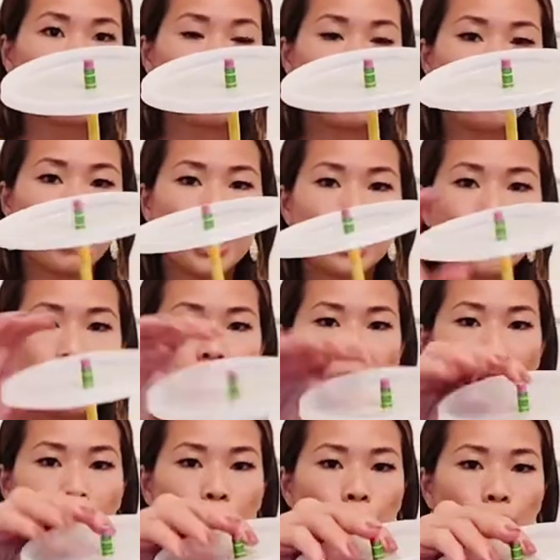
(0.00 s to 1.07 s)
eraser,
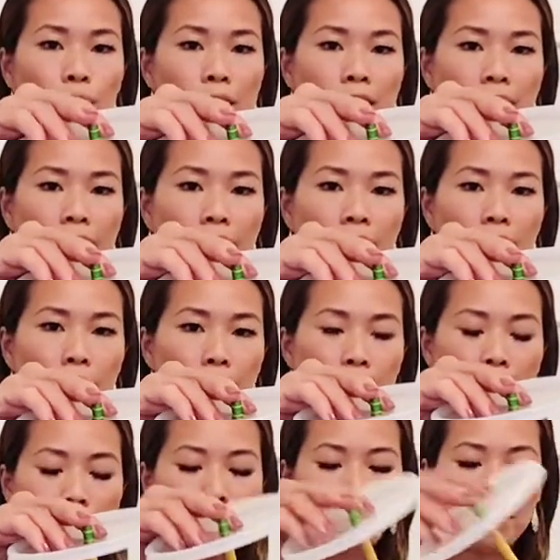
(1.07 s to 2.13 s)
that green
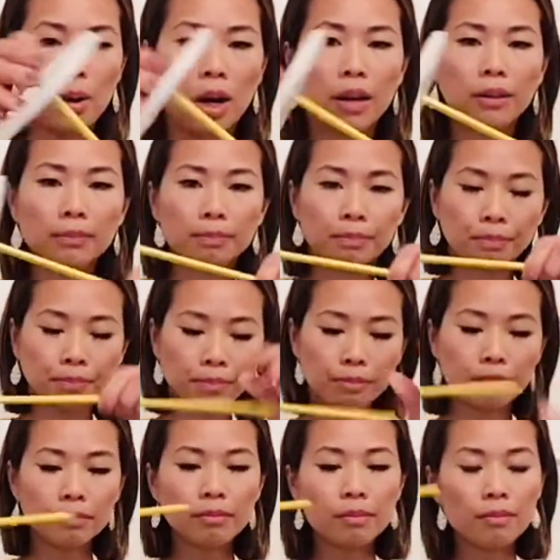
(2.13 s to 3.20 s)
metal part.
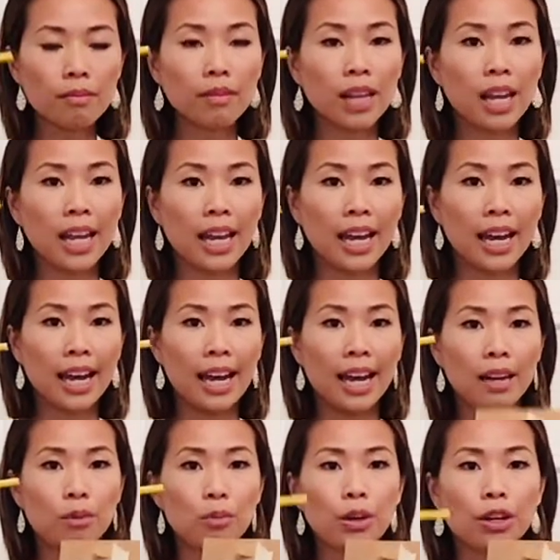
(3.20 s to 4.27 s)

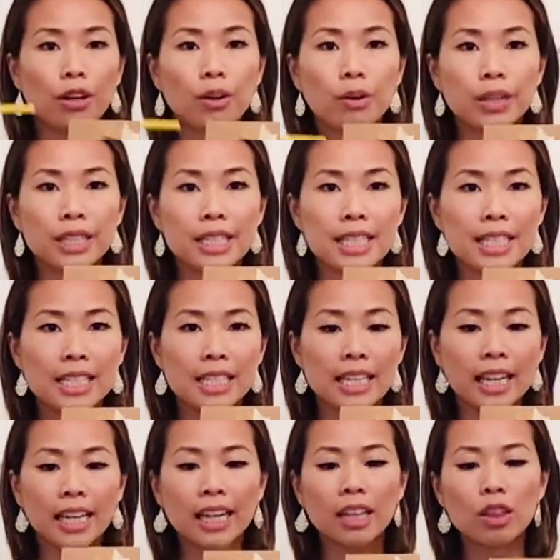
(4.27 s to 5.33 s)
And we are going to
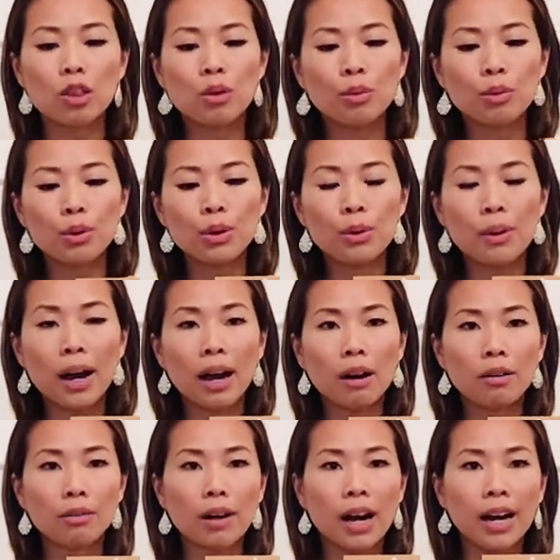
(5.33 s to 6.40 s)
stick it through
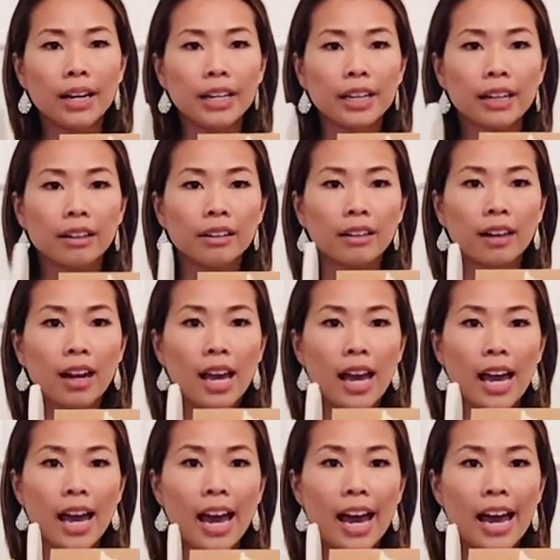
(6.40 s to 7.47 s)
our rod here.
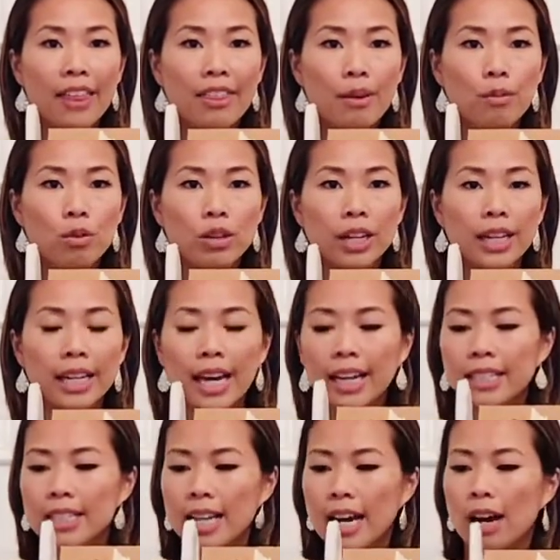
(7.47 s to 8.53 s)
And then we'll
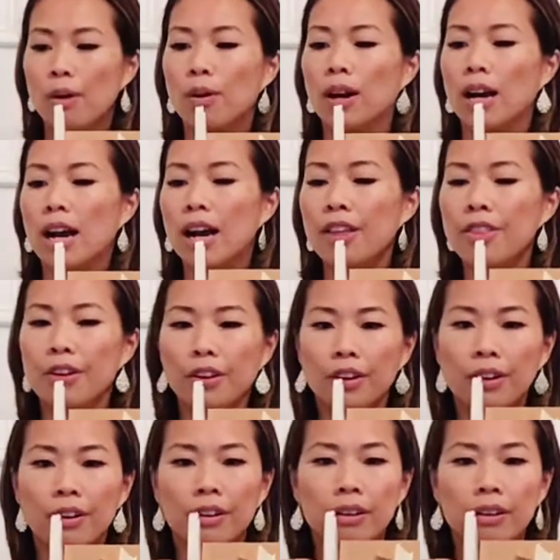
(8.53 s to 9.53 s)
connect our other